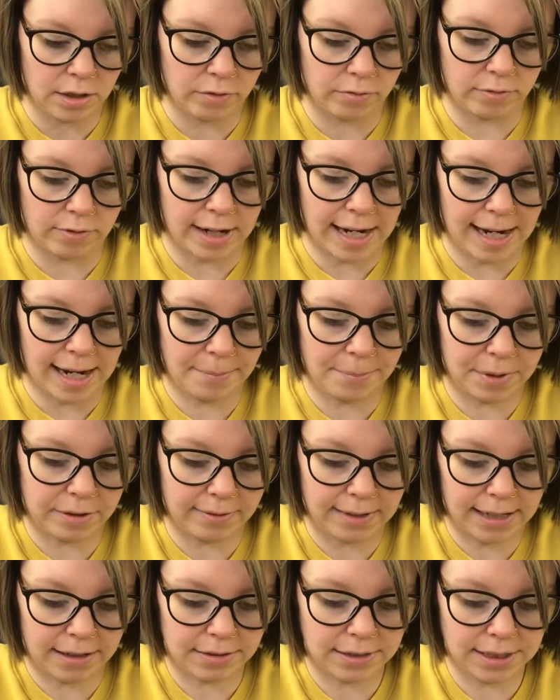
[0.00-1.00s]
wrap it
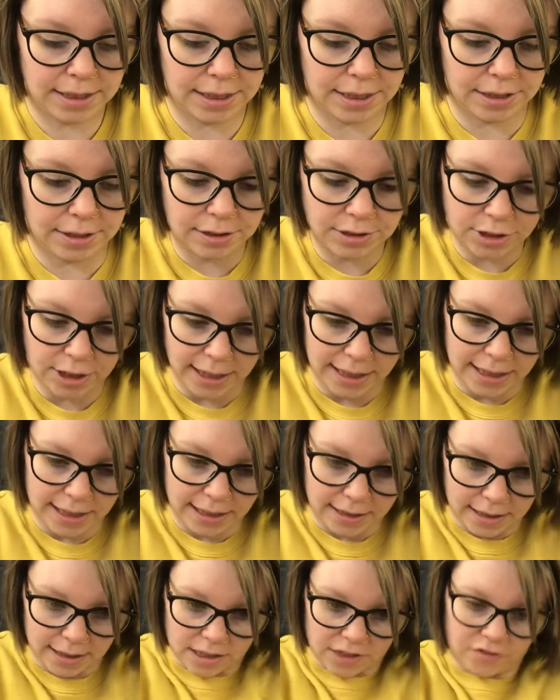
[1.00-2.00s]
around here, try to get
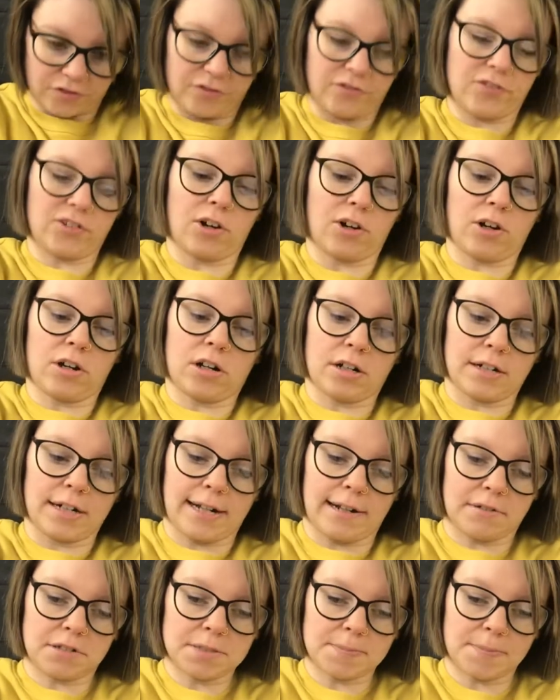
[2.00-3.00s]
it as far
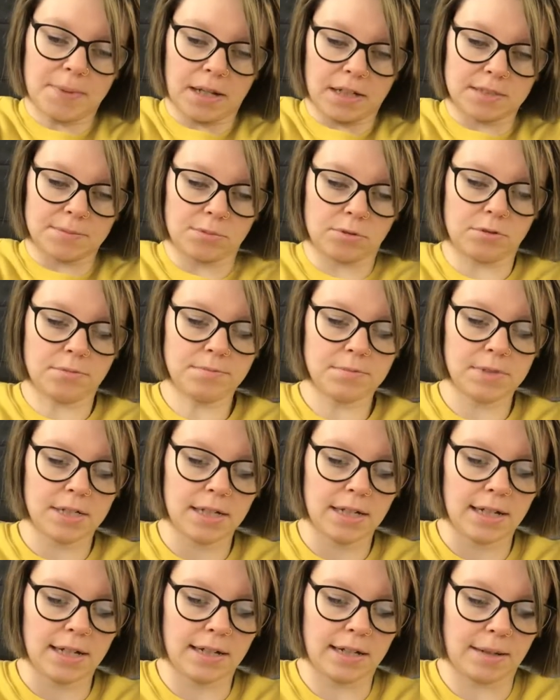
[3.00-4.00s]
down as possible,
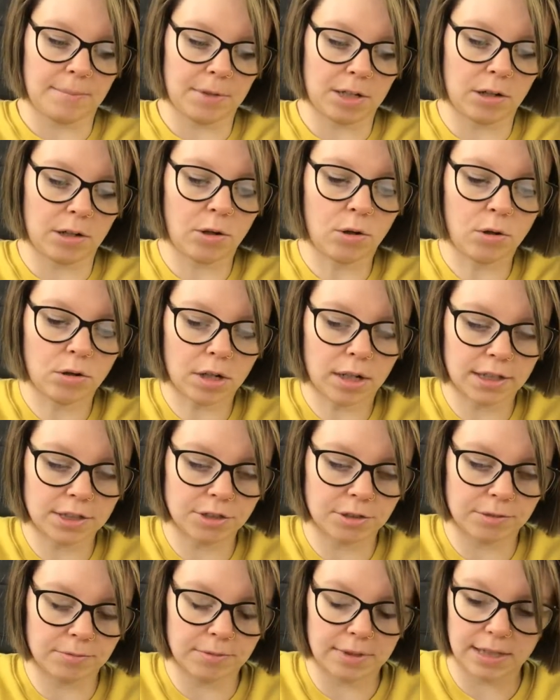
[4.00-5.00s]
and I'm going to hold on
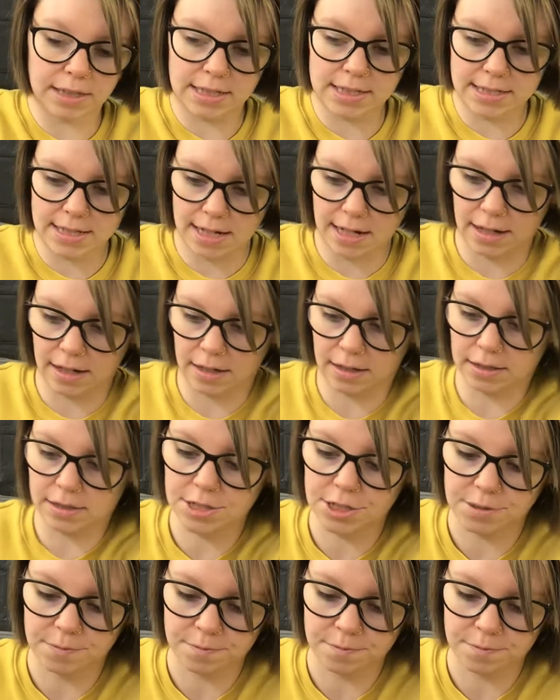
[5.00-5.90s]
to it with this hand.